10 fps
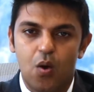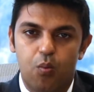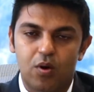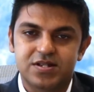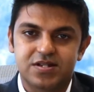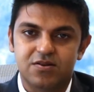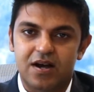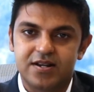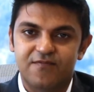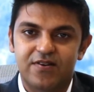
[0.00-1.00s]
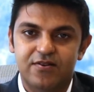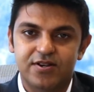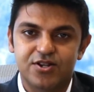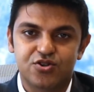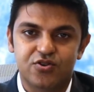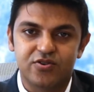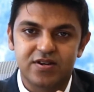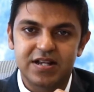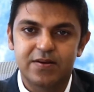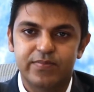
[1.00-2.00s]
What startup founders should
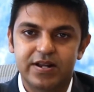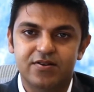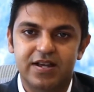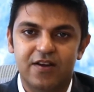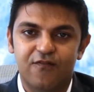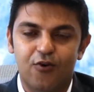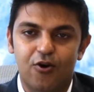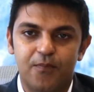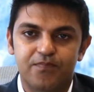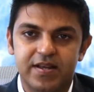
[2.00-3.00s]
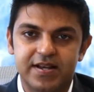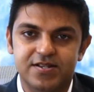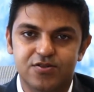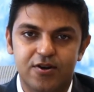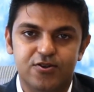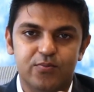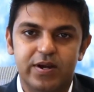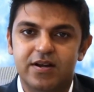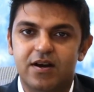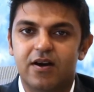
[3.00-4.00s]
really be looking for is not to be
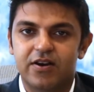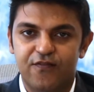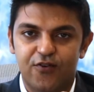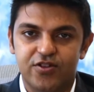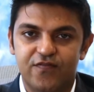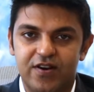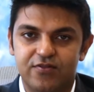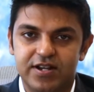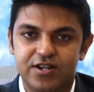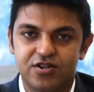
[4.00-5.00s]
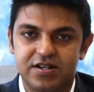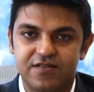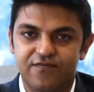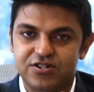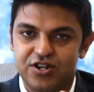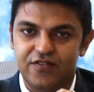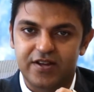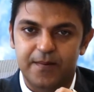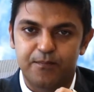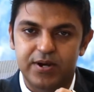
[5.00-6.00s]
in a hurry for the foundation of the
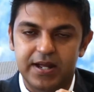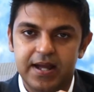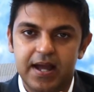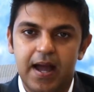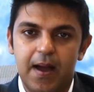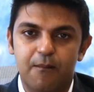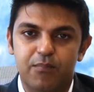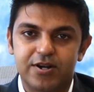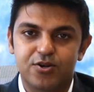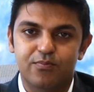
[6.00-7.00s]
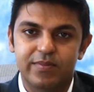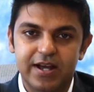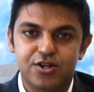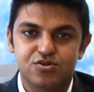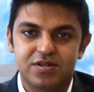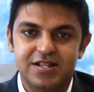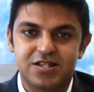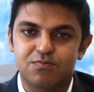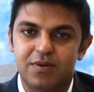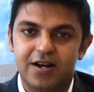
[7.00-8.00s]
company, but to make sure that
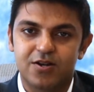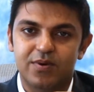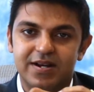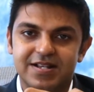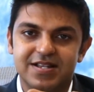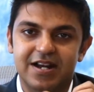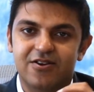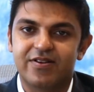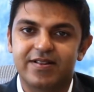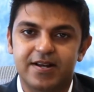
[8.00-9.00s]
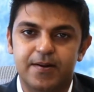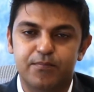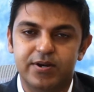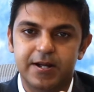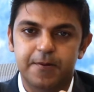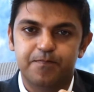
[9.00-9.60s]
smart money is entering the company.